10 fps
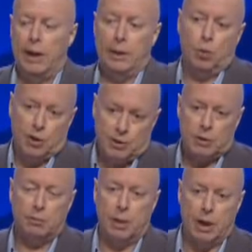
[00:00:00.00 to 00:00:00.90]
It
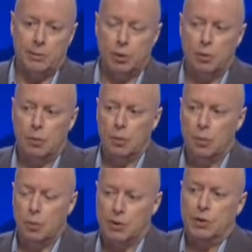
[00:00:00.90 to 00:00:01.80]
wasn't compatible,
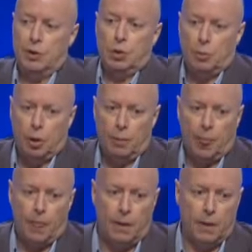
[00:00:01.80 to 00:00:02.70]
wasn't doable
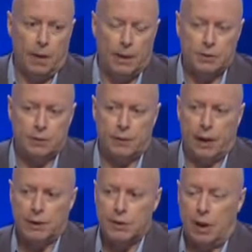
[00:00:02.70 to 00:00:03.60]
in the light of the
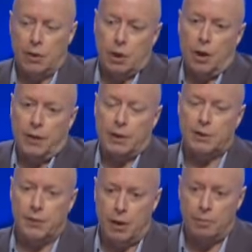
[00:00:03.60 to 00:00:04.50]
facts. I regard that
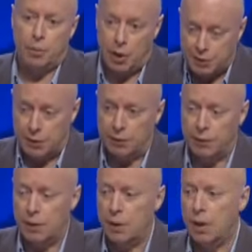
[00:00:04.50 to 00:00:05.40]
as a very impressive
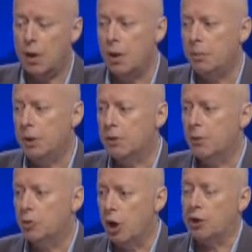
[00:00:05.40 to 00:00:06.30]
piece
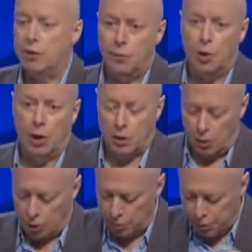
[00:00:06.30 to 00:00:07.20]
of objective work
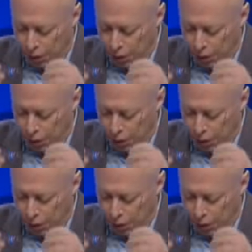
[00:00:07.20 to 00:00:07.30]
on the